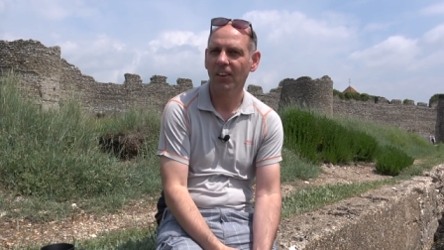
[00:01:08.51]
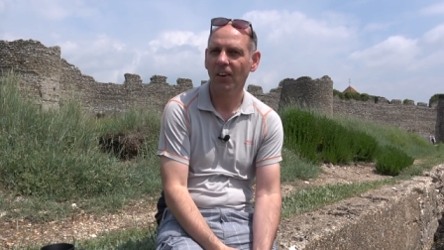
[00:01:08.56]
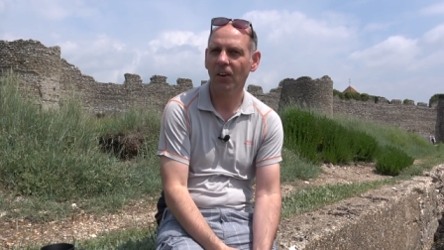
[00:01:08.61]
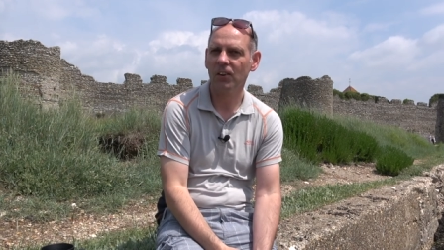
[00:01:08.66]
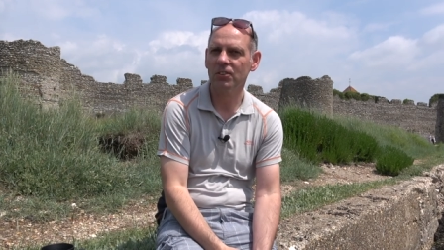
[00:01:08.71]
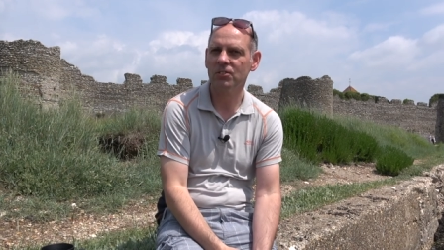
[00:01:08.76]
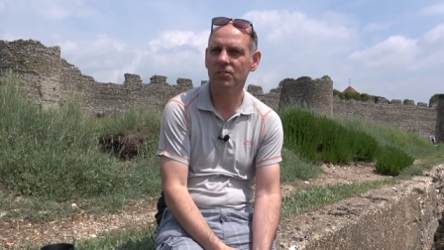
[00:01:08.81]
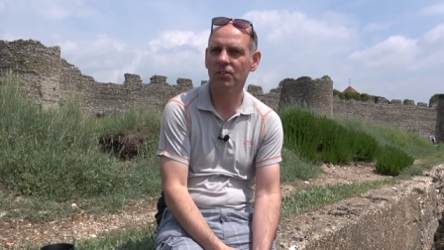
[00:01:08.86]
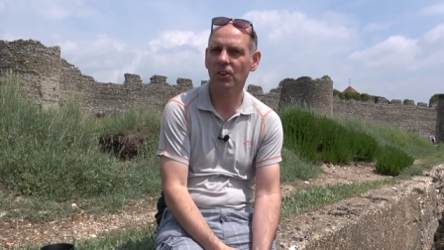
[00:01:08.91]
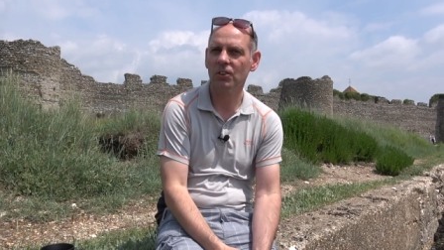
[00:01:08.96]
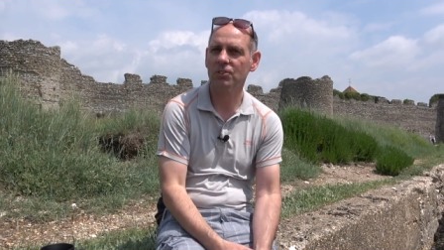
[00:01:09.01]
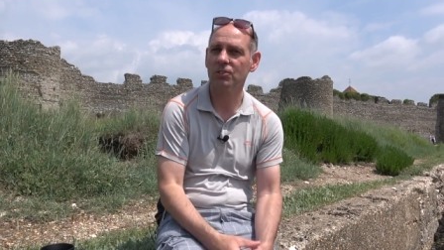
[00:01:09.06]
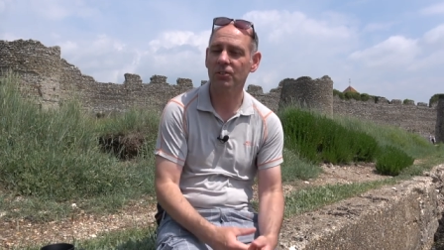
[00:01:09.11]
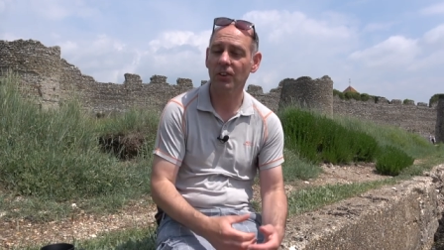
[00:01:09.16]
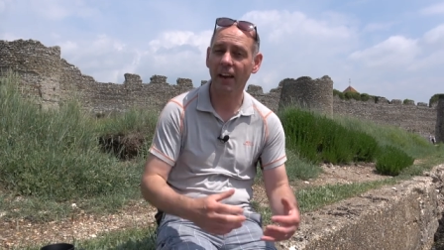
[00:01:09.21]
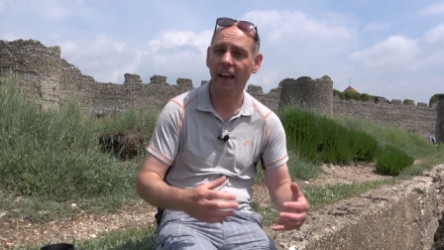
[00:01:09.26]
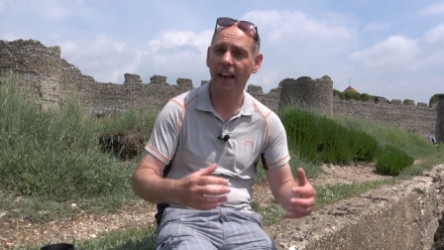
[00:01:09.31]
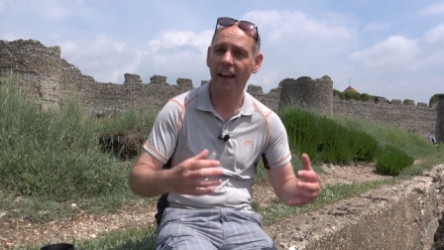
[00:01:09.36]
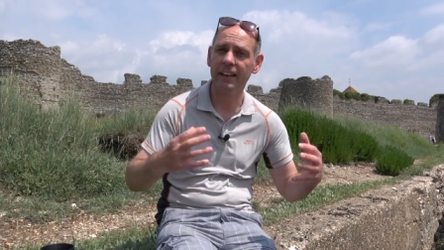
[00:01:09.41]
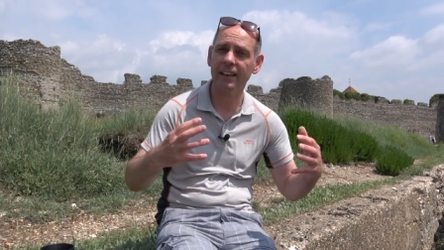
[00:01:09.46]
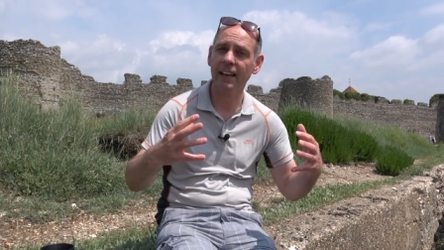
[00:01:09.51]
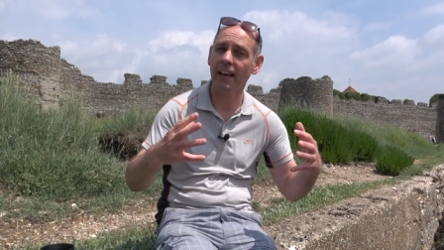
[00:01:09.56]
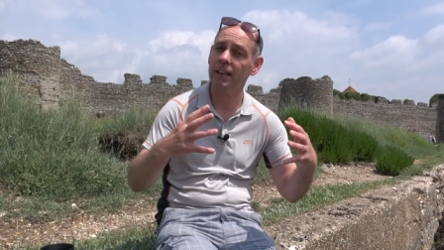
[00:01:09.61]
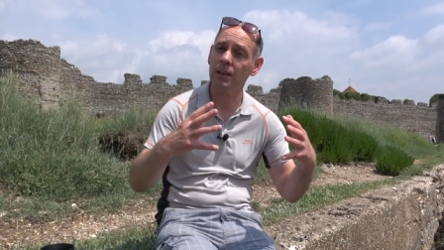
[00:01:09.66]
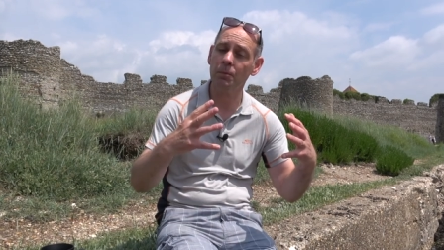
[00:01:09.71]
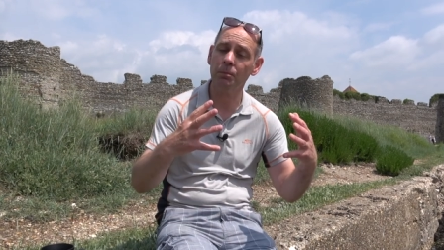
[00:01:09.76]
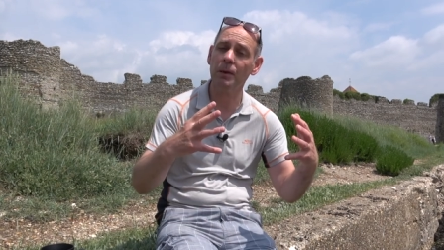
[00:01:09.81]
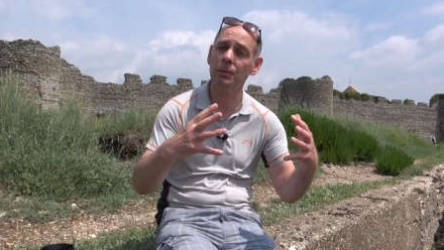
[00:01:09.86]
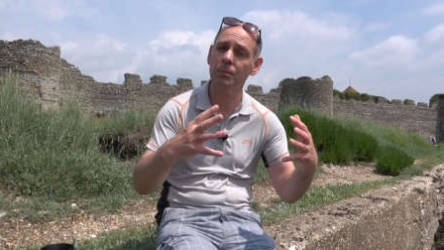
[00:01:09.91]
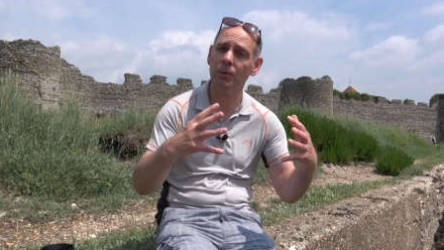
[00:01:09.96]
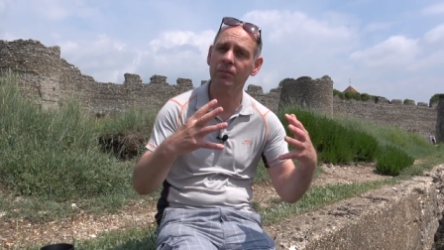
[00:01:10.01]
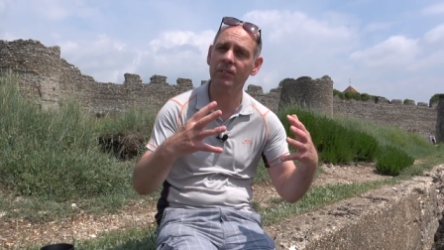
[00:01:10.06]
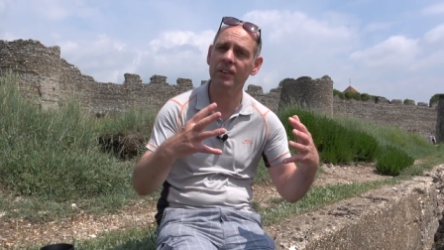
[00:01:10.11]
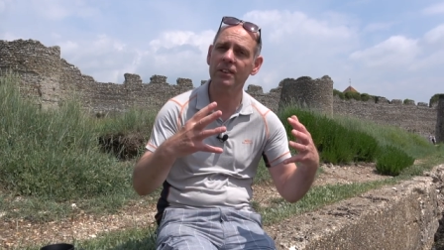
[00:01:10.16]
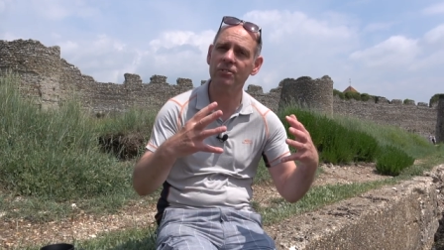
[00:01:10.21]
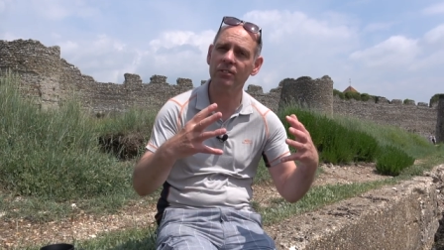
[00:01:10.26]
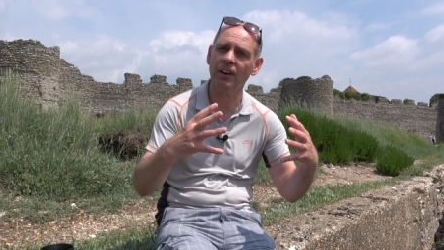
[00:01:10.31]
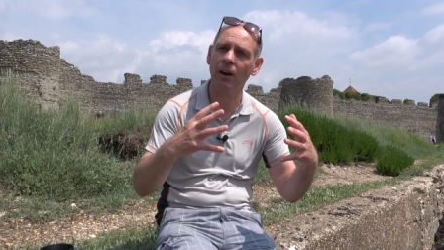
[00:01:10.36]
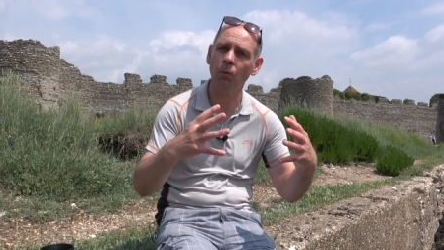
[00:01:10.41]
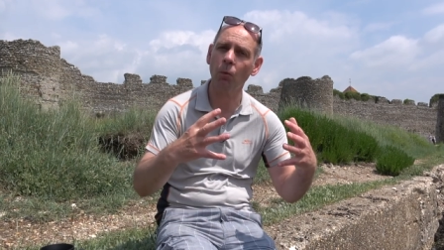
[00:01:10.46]
on Joshua and, and the people of
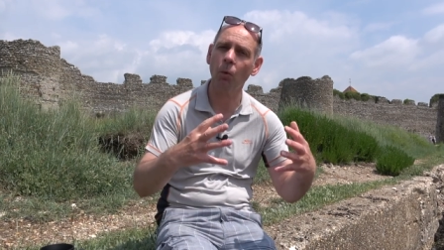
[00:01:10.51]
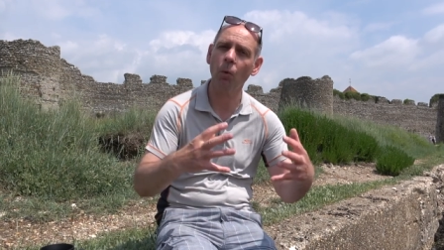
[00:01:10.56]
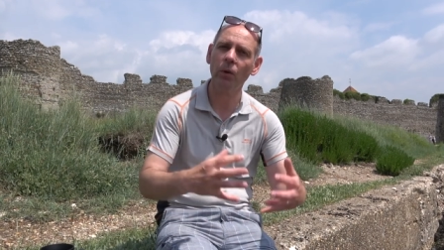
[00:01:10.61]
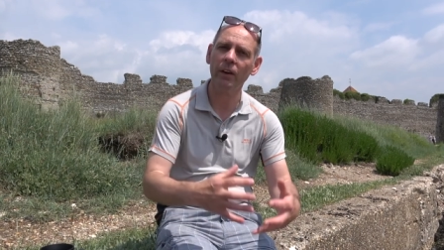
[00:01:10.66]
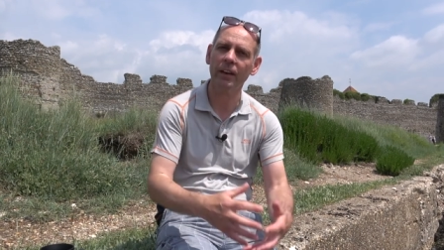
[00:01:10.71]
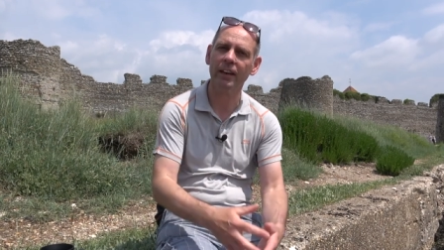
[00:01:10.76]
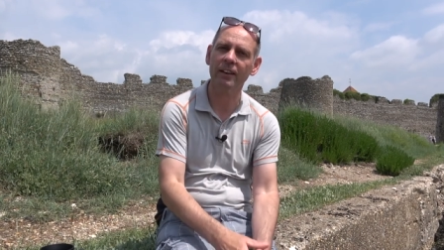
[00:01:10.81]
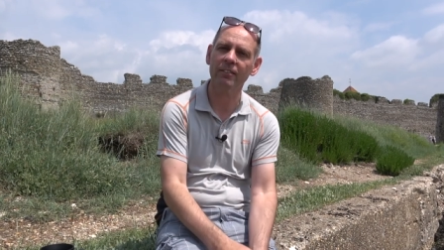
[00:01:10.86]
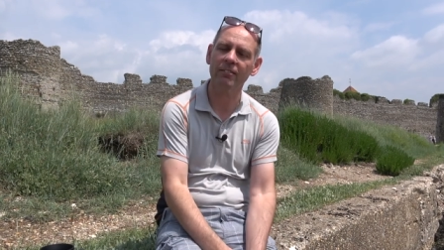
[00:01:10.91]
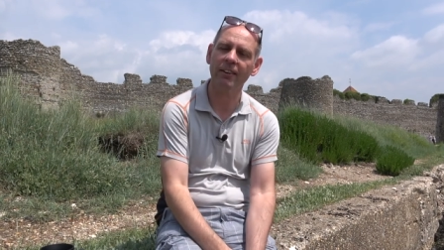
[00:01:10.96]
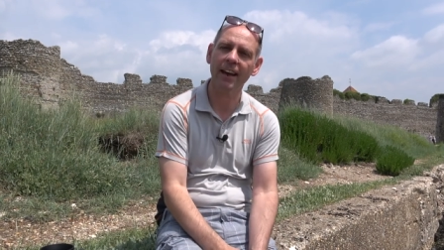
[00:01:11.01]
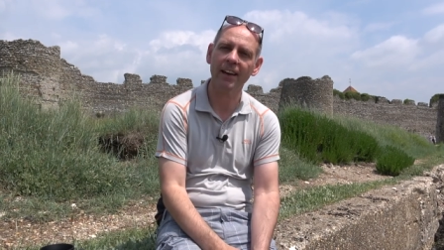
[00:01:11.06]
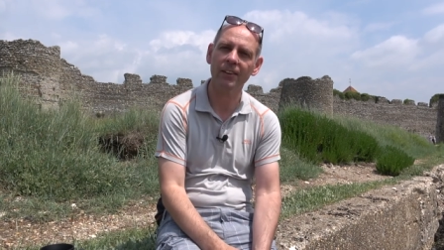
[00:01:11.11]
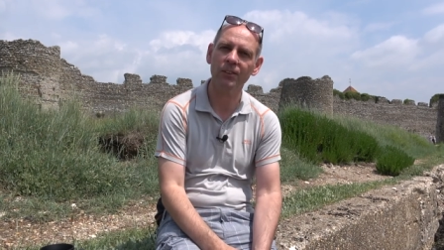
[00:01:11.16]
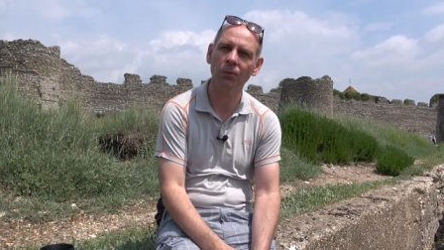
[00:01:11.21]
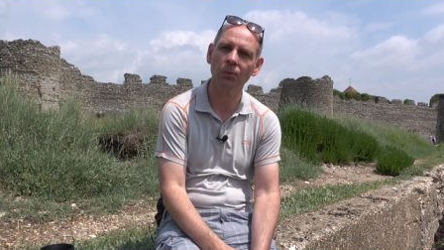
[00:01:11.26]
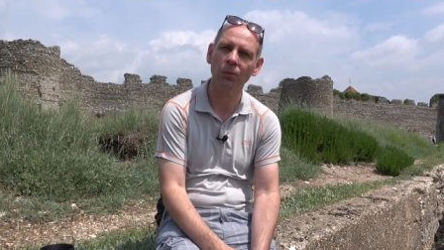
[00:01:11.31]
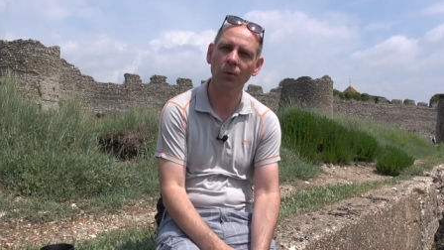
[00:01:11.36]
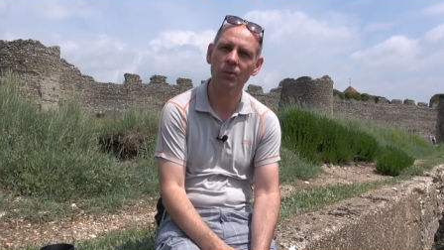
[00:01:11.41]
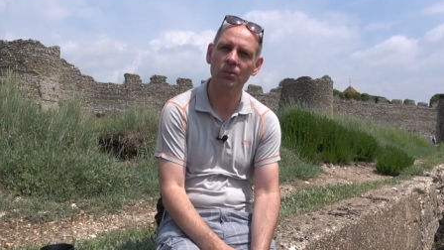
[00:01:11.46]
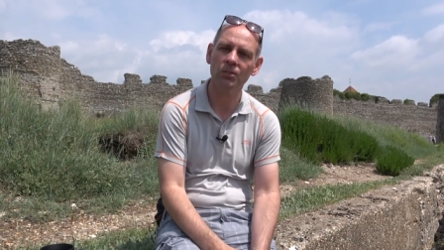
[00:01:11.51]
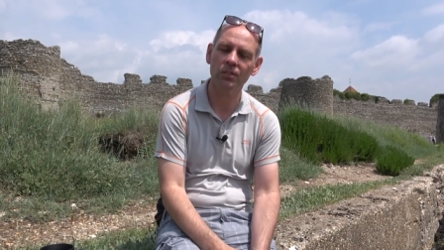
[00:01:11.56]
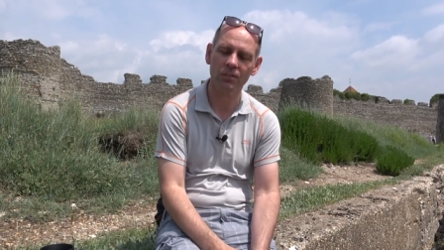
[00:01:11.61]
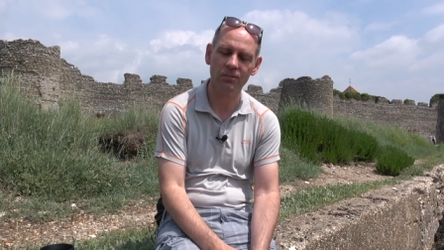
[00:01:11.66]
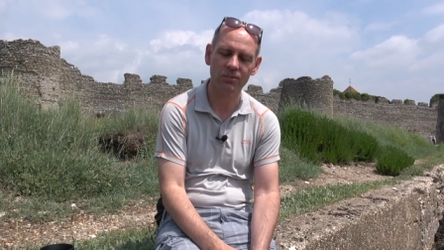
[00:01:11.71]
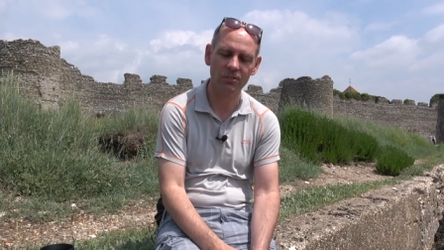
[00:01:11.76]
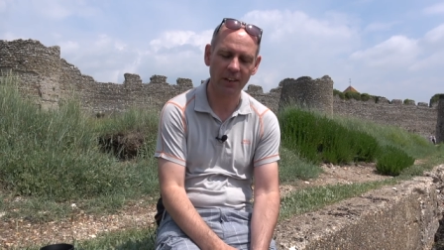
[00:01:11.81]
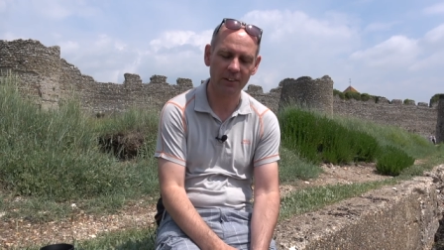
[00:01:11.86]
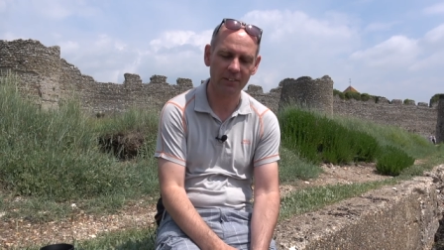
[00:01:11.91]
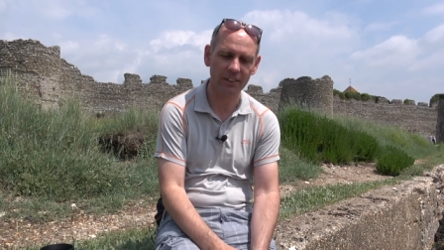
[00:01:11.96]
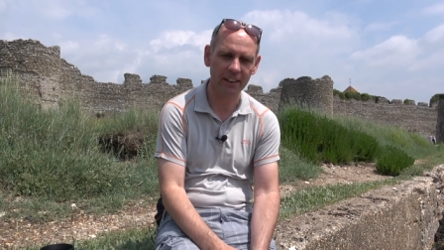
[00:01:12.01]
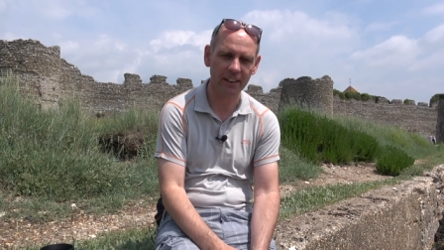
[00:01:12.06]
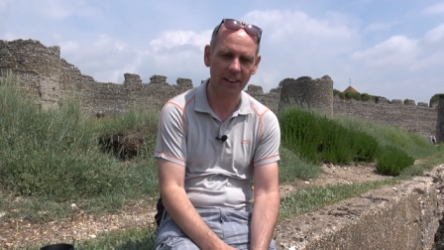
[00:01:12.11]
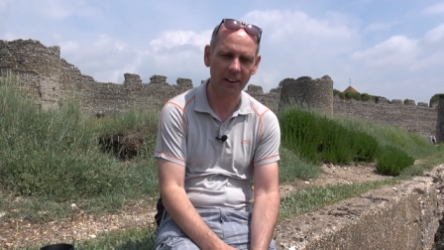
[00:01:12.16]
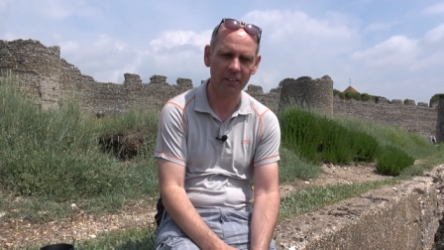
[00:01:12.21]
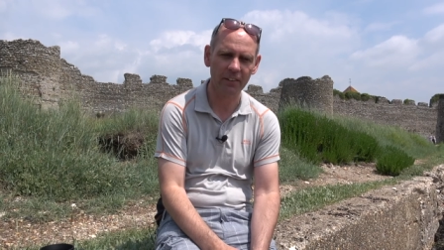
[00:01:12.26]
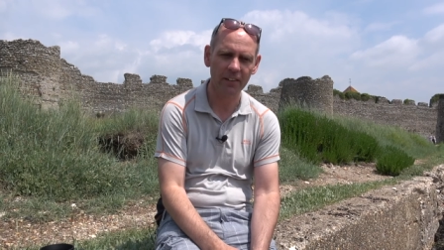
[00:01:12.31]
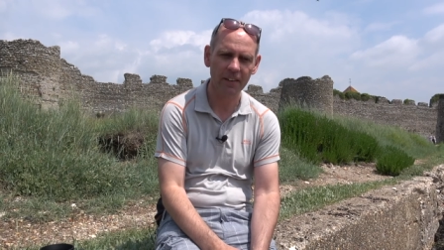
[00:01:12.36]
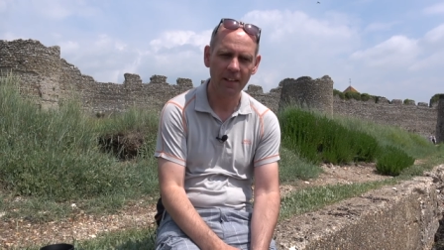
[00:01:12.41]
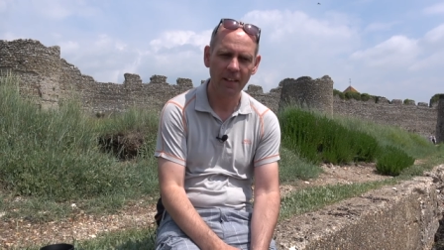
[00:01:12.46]
Israel walking around the walls of
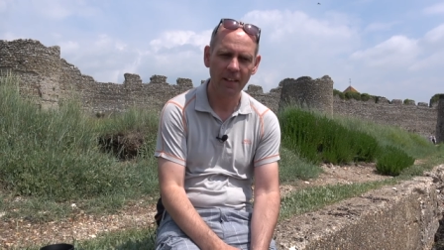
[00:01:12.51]
Jericho.